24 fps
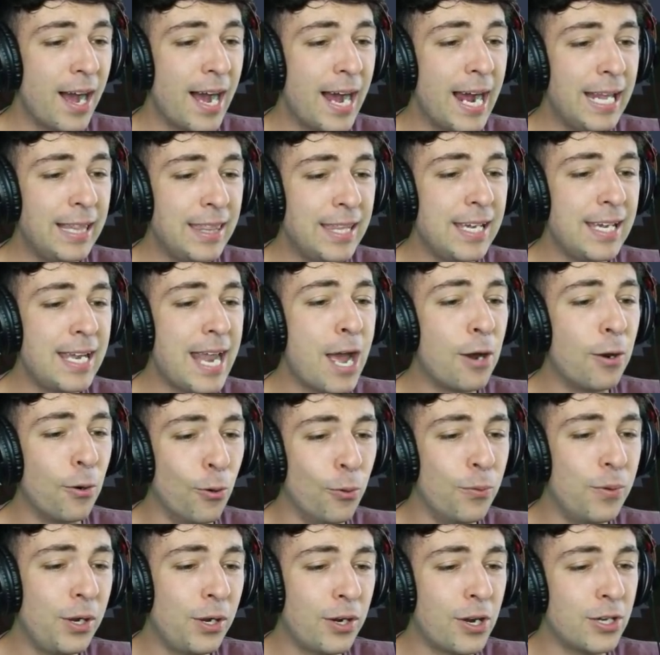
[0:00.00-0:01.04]
I think now
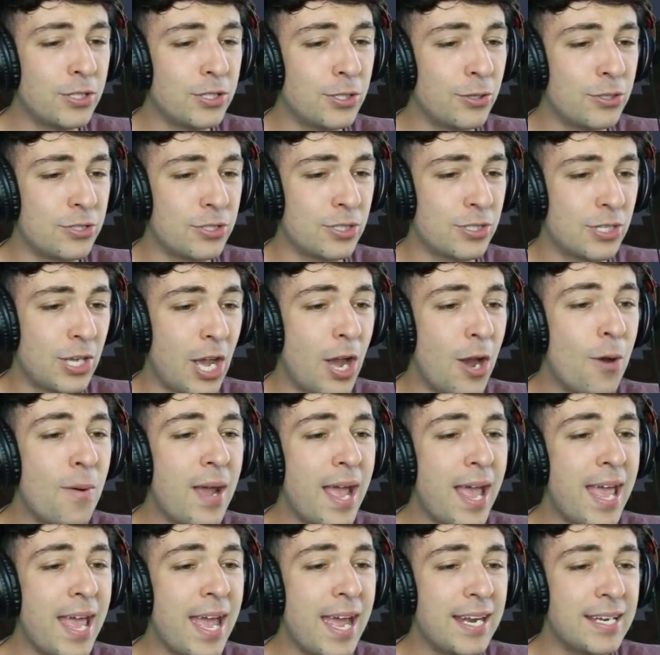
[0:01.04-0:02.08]
all we gotta do is just go
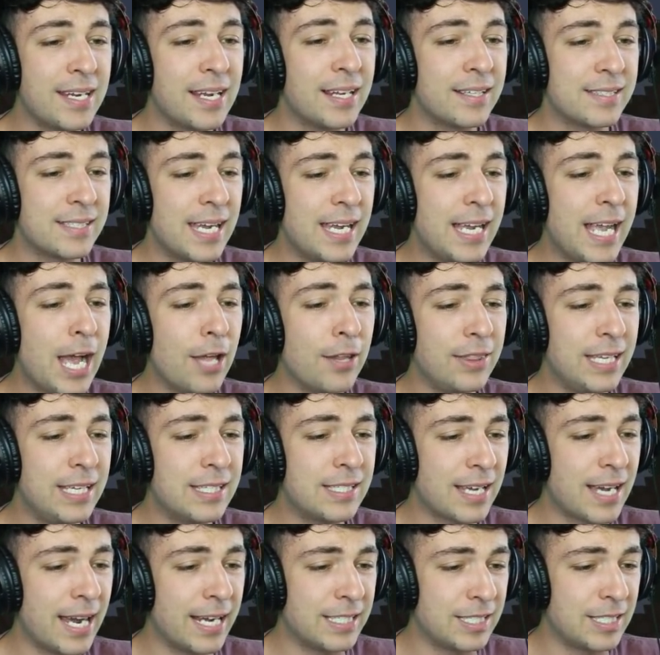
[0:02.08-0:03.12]
ahead, take out
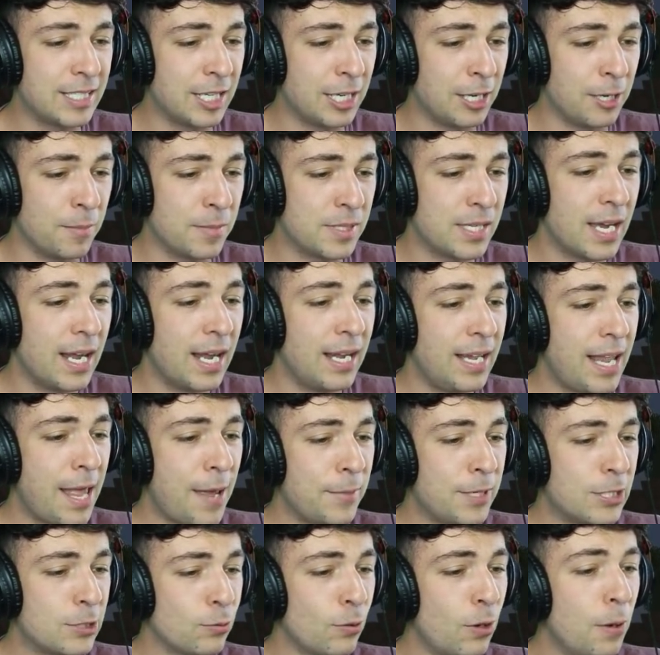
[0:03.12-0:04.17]
these items, let
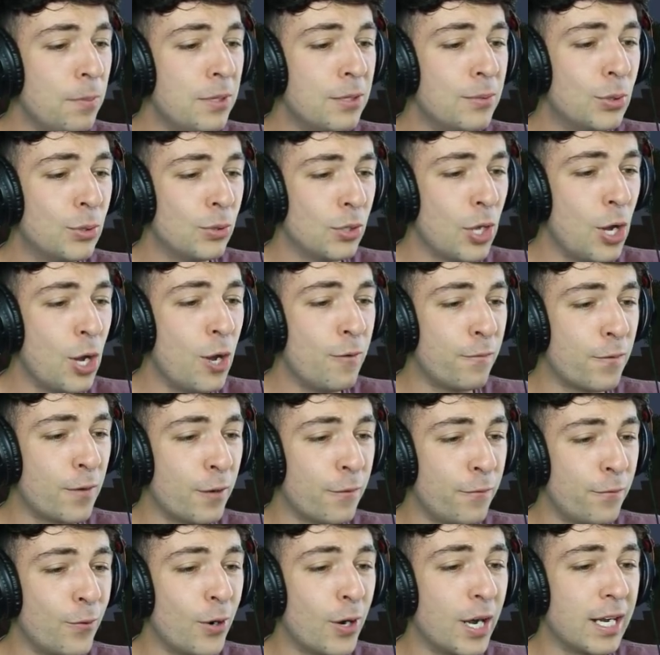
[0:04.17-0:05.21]
me swap them all
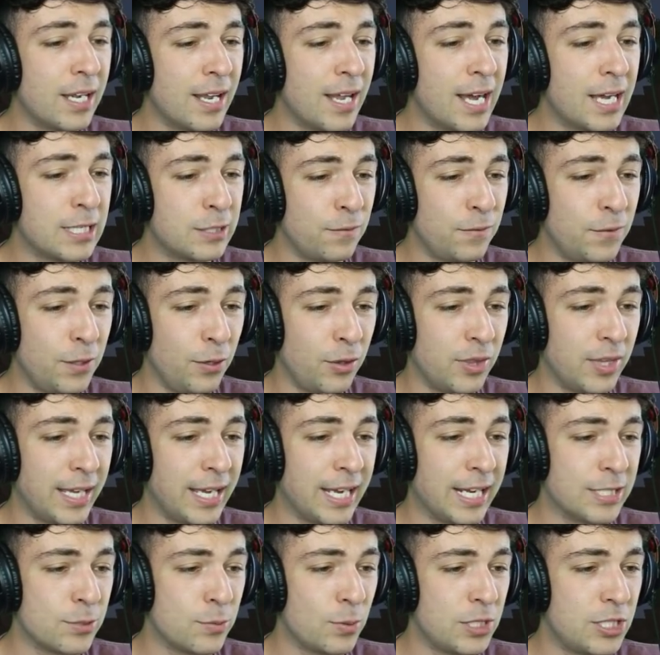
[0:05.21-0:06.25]
over for our last few
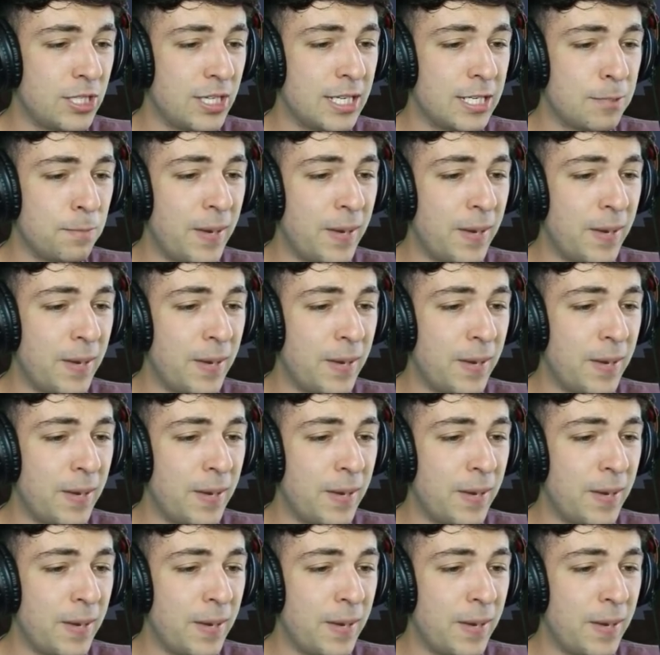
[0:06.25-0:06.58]
things, which is